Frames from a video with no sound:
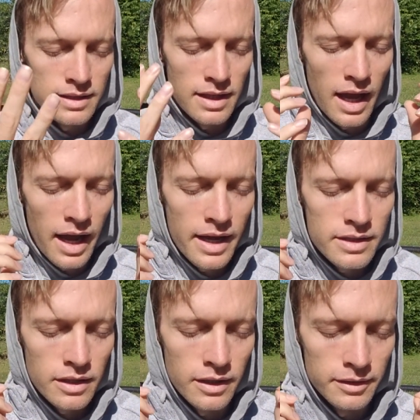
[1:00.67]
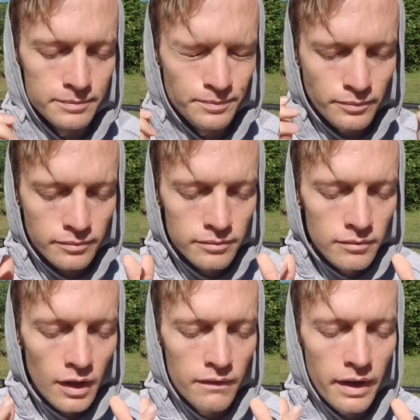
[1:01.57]
The eyes are
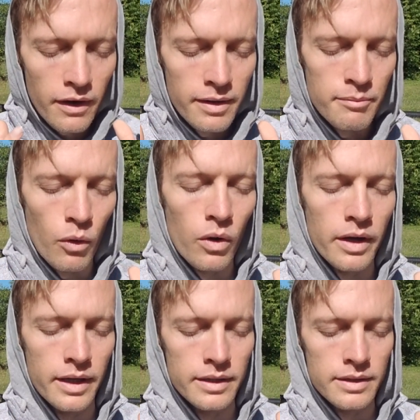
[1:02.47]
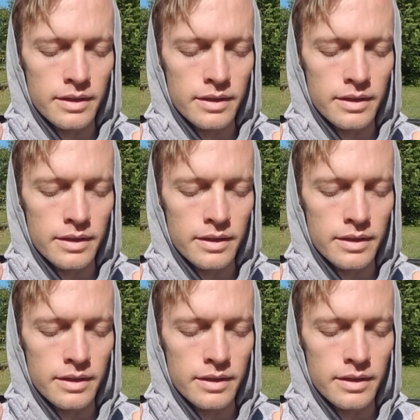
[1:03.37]
very important